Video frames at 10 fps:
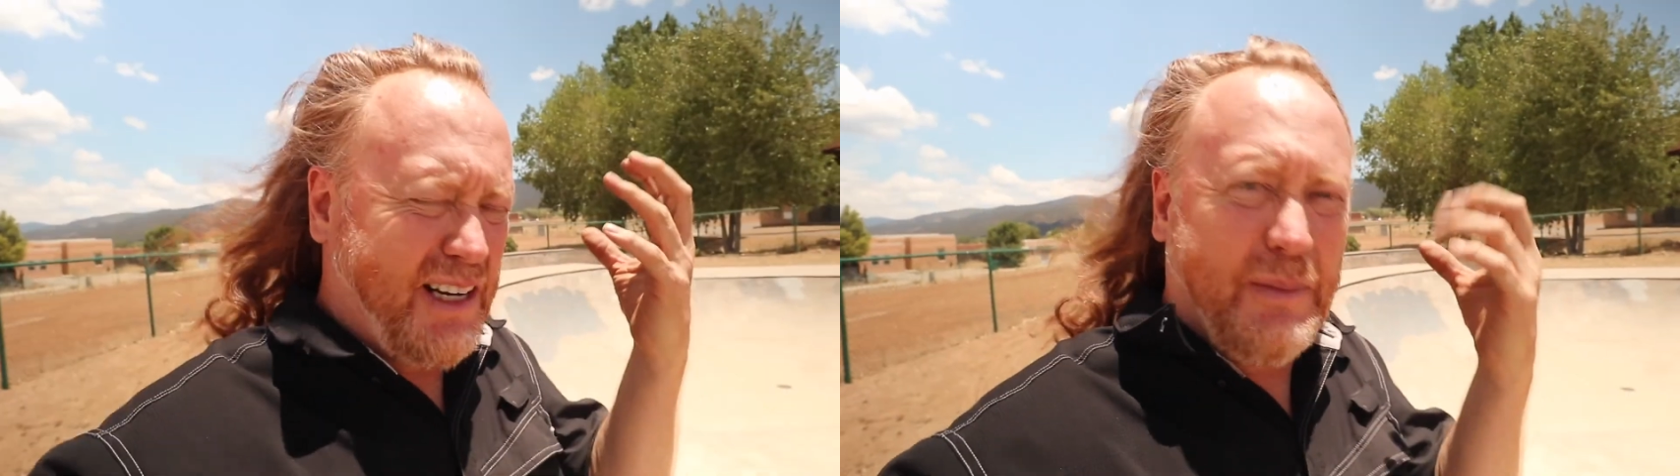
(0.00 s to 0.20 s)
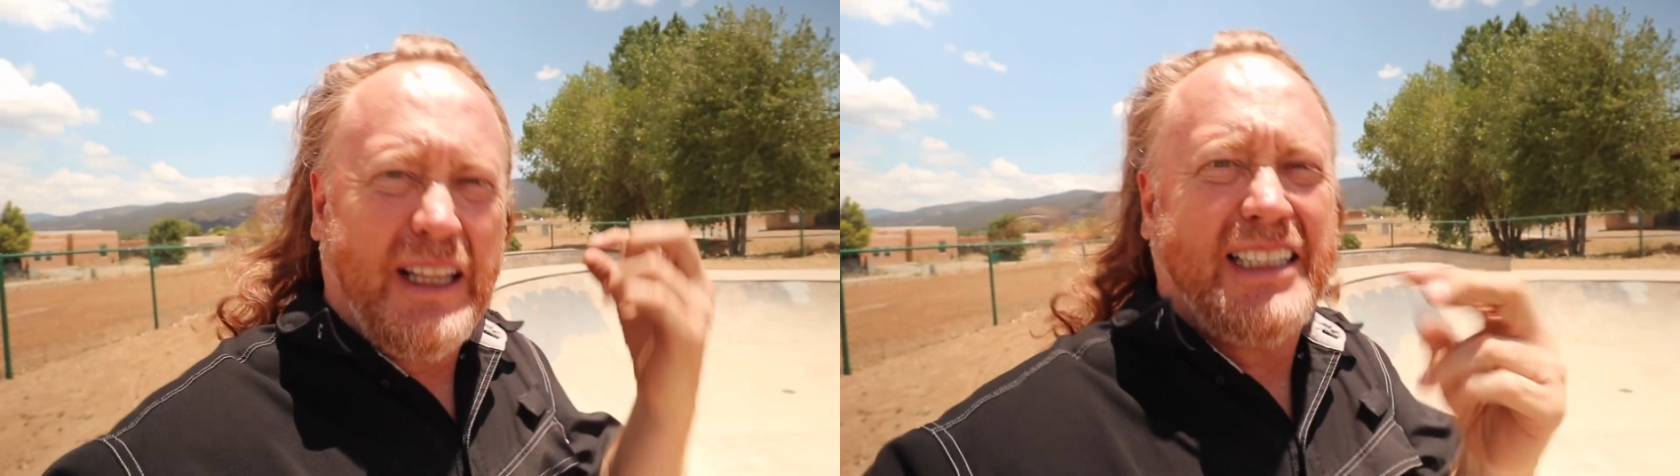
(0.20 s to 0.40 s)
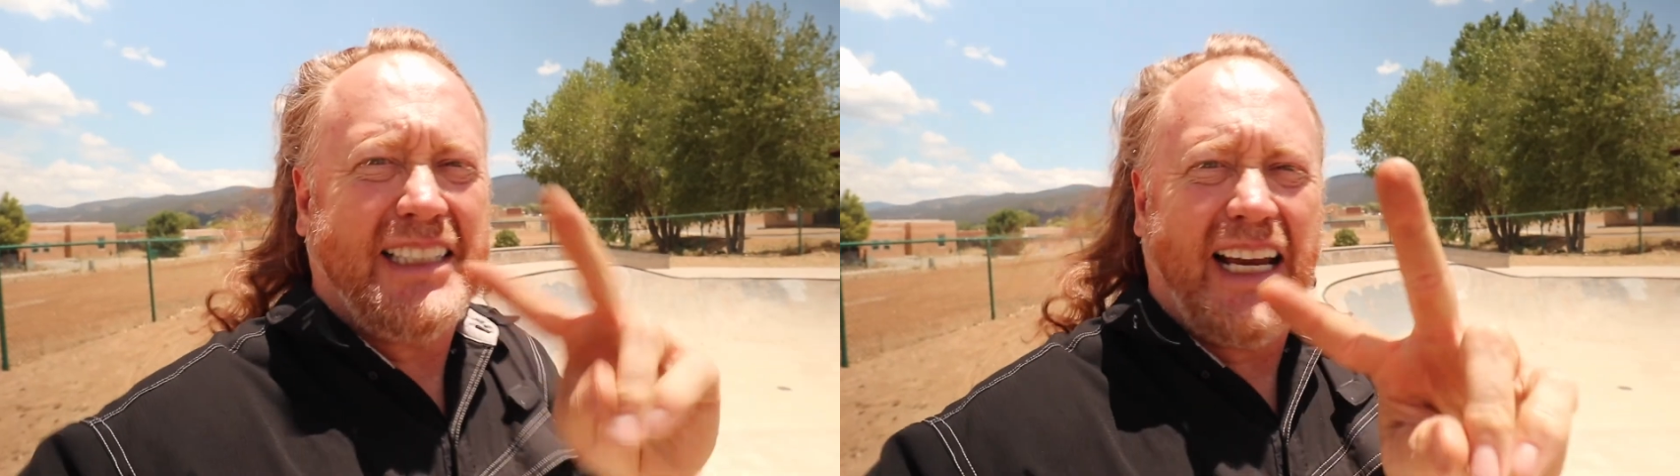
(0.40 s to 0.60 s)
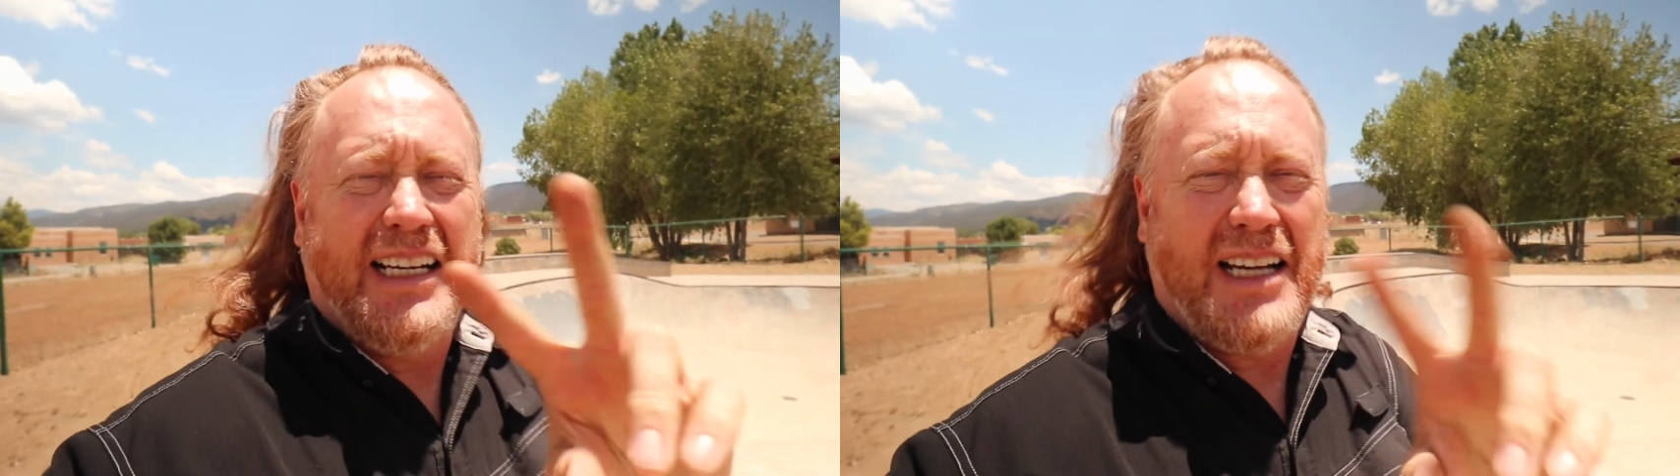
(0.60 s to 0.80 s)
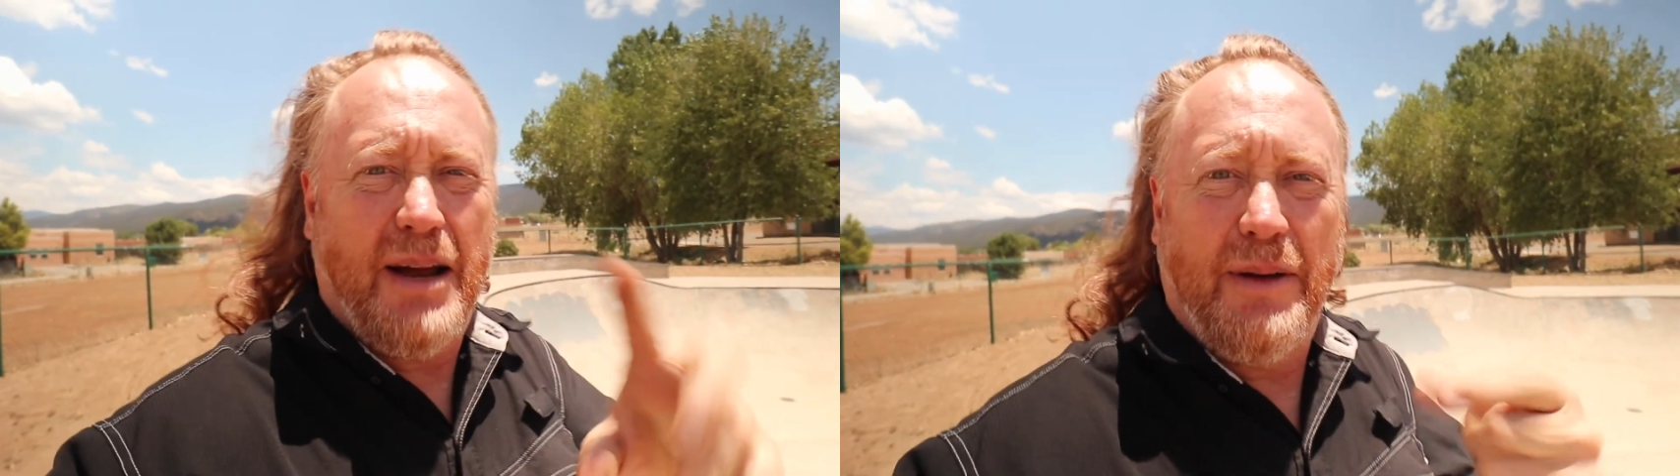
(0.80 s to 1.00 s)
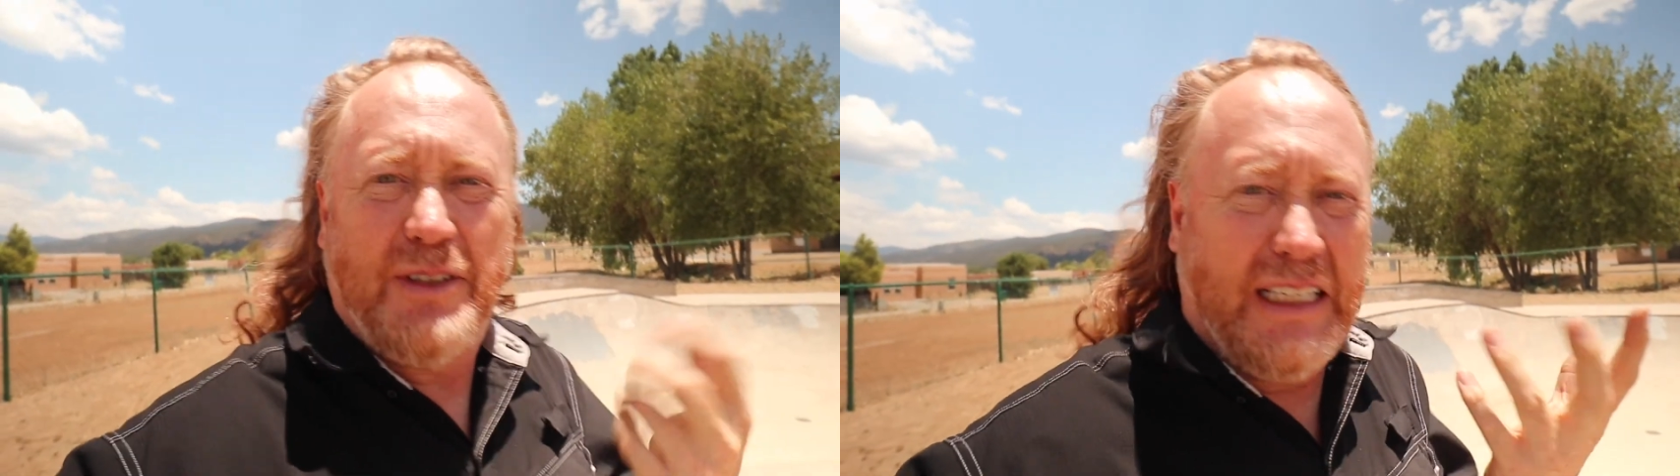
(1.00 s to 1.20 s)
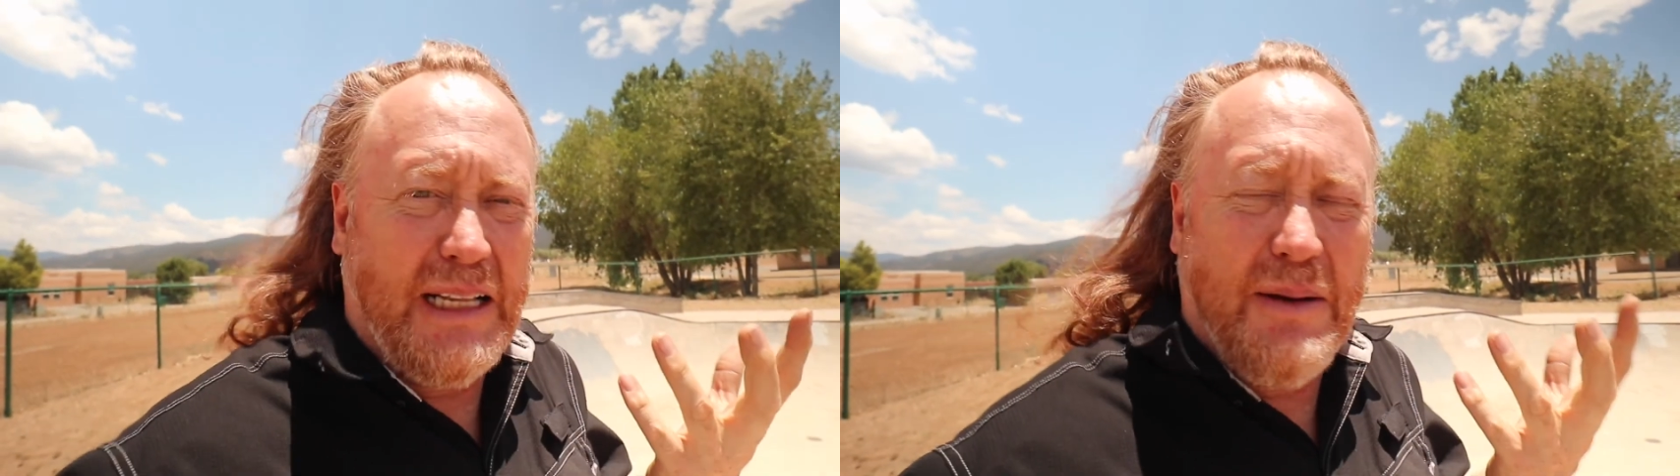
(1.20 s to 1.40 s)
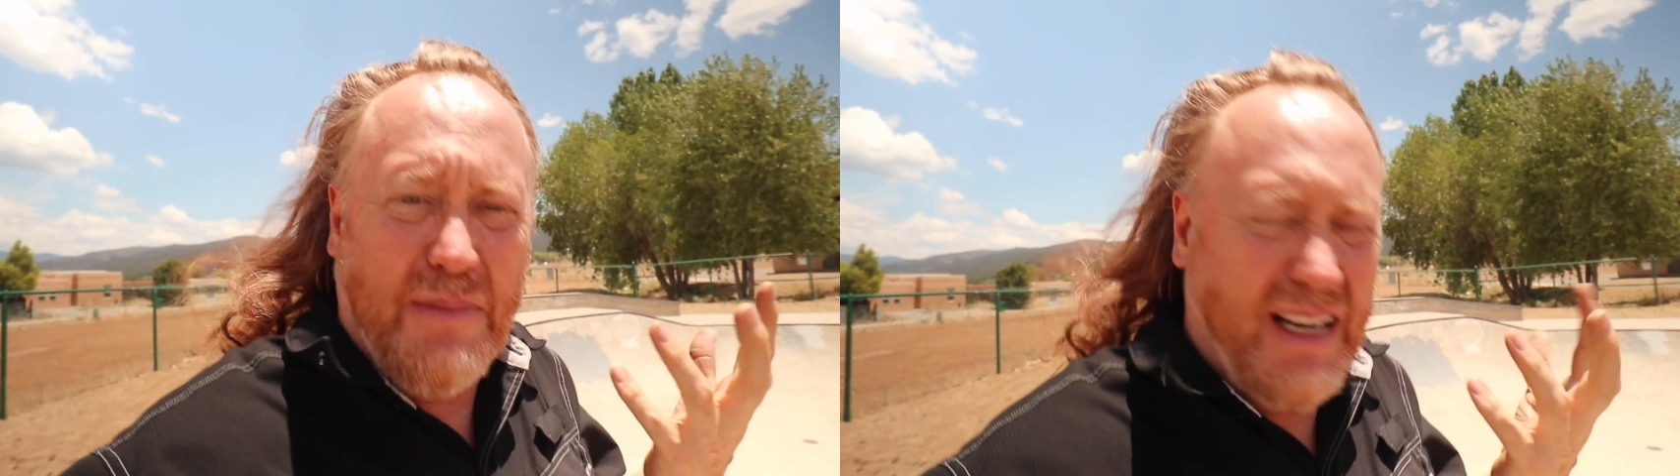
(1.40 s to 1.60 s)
it'll be the second time I've seen them,